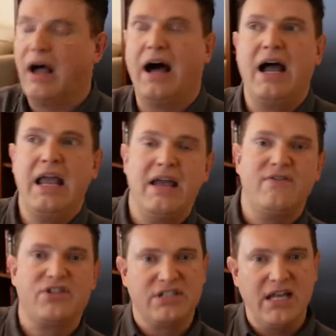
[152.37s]
I
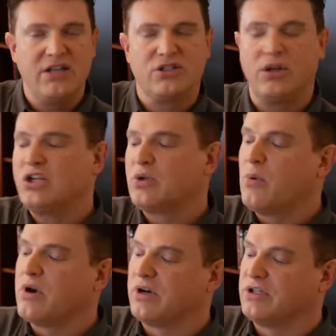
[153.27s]
have seen, so here's what I
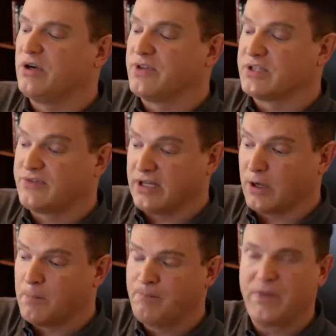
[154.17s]
wanted to do for this video.